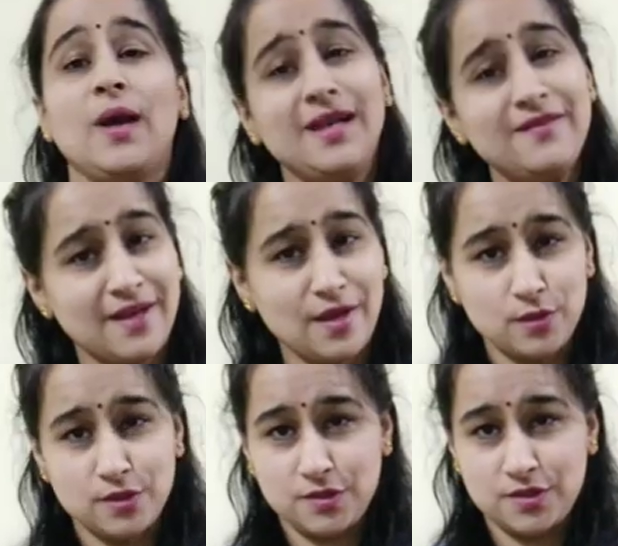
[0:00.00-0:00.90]
while even I
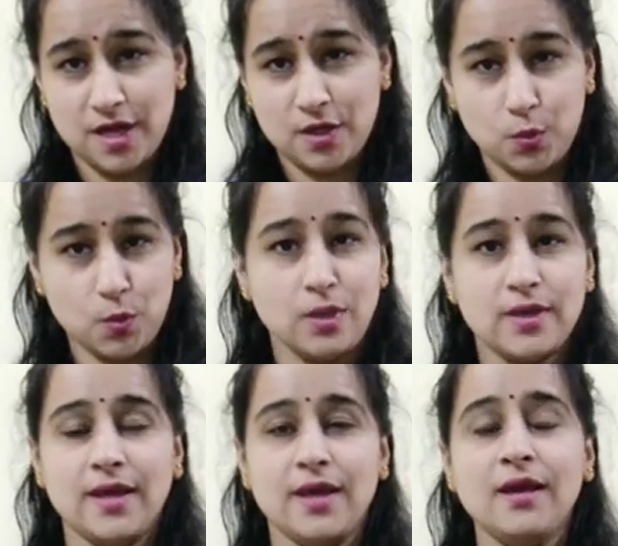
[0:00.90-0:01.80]
wanted to start
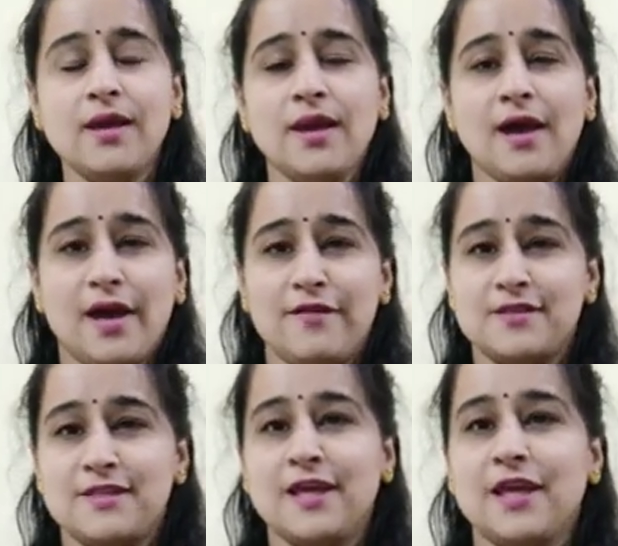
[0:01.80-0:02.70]
working, I
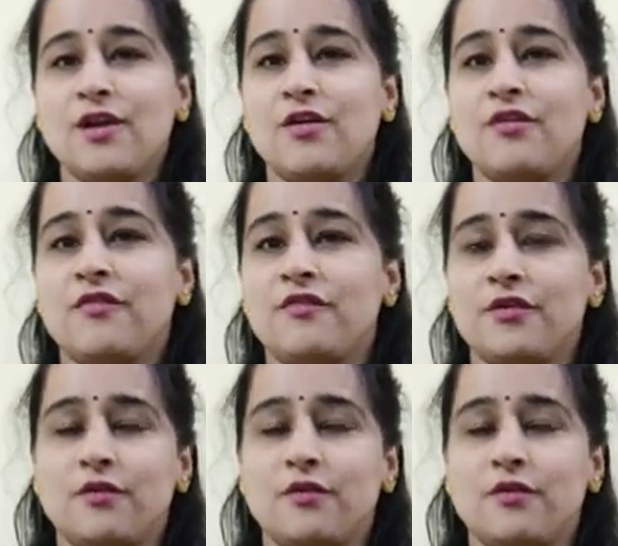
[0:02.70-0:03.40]
was thinking of